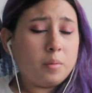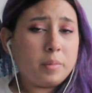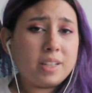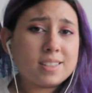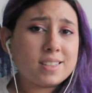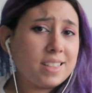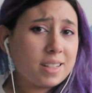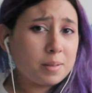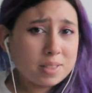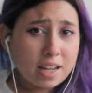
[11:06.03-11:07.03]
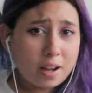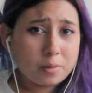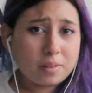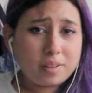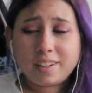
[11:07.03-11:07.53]
Because deep
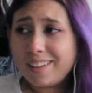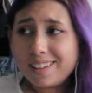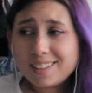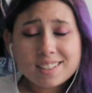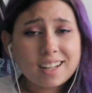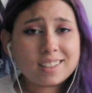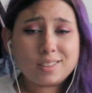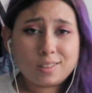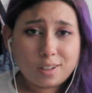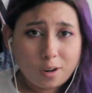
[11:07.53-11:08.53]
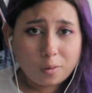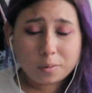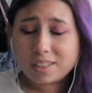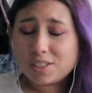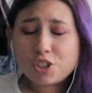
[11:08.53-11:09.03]
down, he's got to
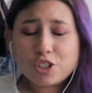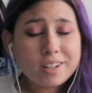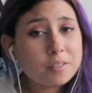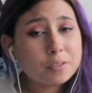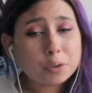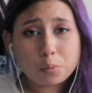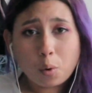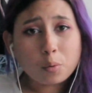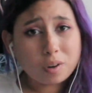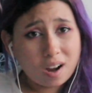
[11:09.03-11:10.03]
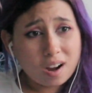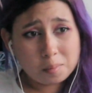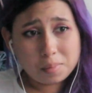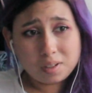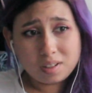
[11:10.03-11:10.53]
know that she never woke
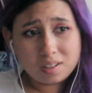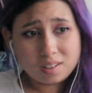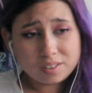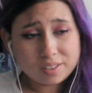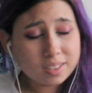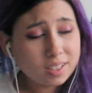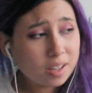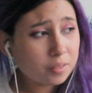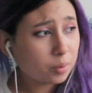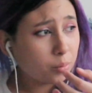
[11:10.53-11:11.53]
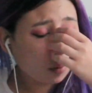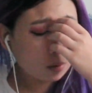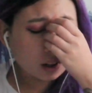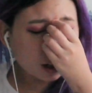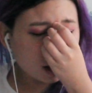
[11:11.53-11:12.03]
up. She never
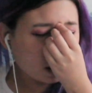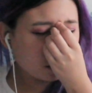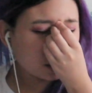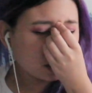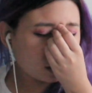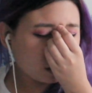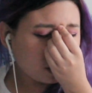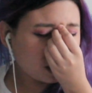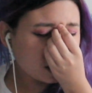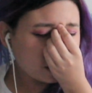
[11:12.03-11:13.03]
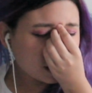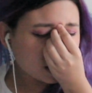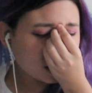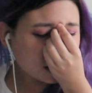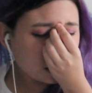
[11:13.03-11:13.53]
woke up. I mean, she
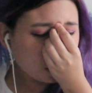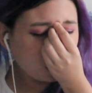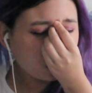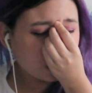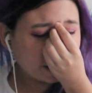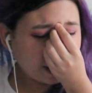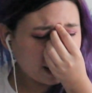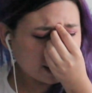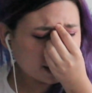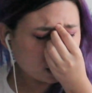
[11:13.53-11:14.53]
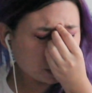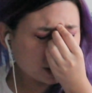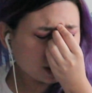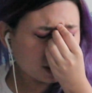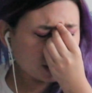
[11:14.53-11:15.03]
moved her hand,
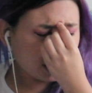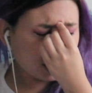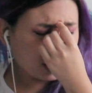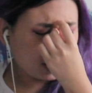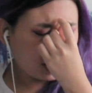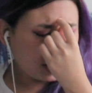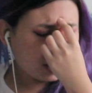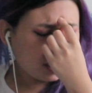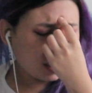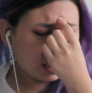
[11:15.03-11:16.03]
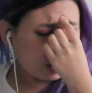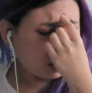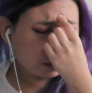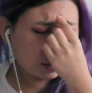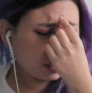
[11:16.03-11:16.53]
but I
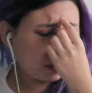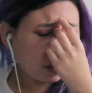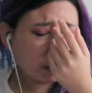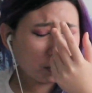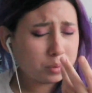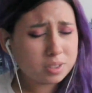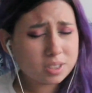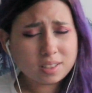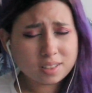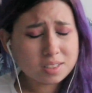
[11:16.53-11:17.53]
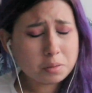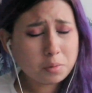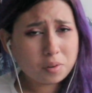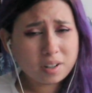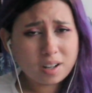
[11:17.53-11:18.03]
don't believe that bullshit that she
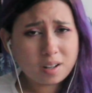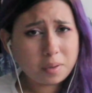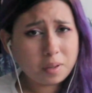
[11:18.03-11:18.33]
woke up.